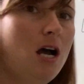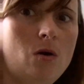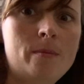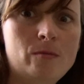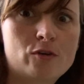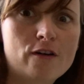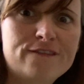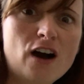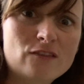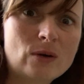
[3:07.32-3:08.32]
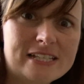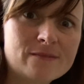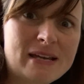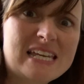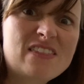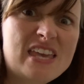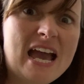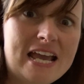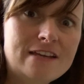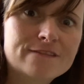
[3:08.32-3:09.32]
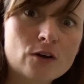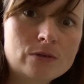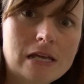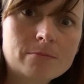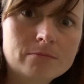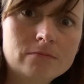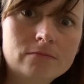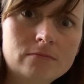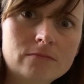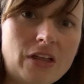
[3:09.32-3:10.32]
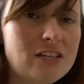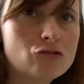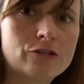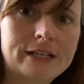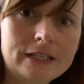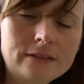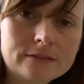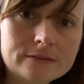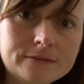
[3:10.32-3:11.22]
I mean, we've got 5 ways of making the A phoneme. That's tricky.